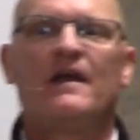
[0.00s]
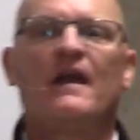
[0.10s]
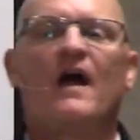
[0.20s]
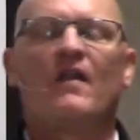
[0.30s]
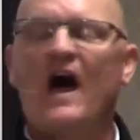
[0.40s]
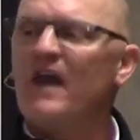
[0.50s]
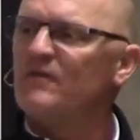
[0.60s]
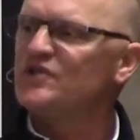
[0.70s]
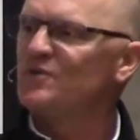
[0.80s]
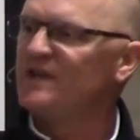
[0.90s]
Now, a lot of
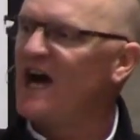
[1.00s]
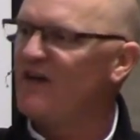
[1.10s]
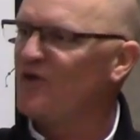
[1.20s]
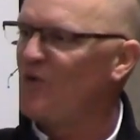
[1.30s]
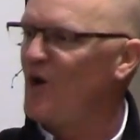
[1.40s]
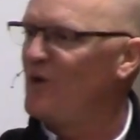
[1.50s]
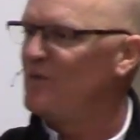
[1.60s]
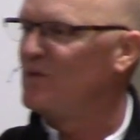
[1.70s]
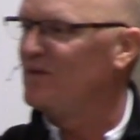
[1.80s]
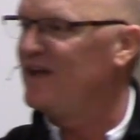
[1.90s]
us would die for what
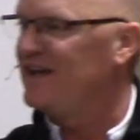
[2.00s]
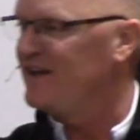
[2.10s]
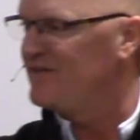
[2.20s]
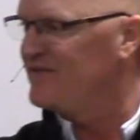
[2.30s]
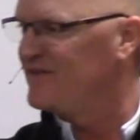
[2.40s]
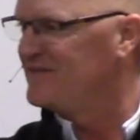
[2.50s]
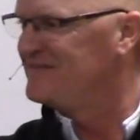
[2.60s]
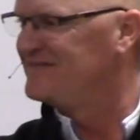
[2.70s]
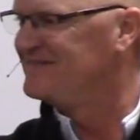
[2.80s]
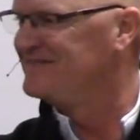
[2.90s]
we believe.
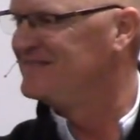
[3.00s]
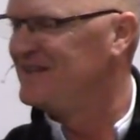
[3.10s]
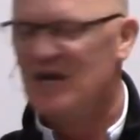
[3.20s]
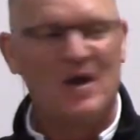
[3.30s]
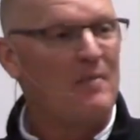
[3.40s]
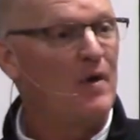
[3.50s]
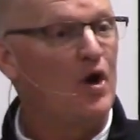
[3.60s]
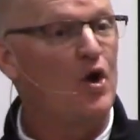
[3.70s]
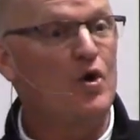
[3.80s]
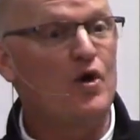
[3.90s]

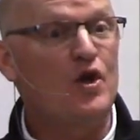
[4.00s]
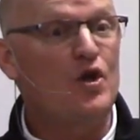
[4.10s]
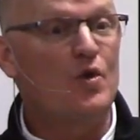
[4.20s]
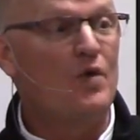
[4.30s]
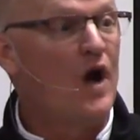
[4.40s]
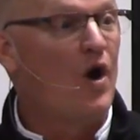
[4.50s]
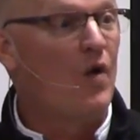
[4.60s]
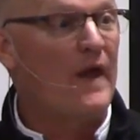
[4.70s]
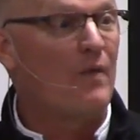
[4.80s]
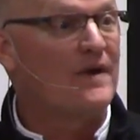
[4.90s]
But who do you
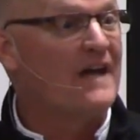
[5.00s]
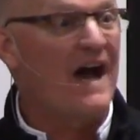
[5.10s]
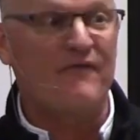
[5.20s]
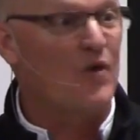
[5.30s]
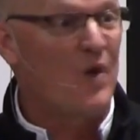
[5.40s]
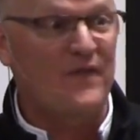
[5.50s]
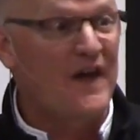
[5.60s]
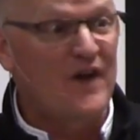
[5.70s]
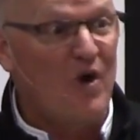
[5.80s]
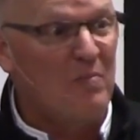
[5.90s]
know that would die for what
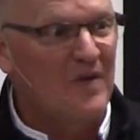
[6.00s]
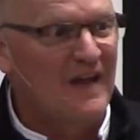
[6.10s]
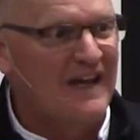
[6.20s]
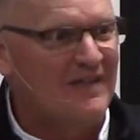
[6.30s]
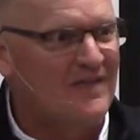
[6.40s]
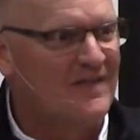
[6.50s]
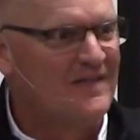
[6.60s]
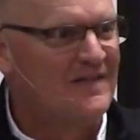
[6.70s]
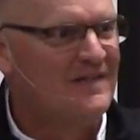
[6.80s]
they don't believe?